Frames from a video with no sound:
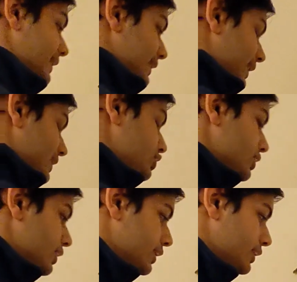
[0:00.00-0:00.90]
any
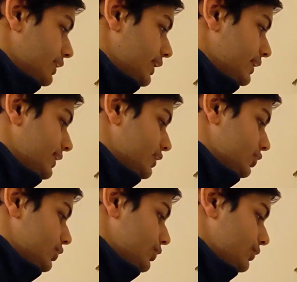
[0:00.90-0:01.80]
h, then it's
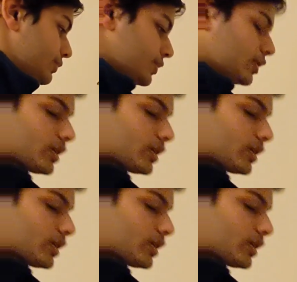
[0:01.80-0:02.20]
true for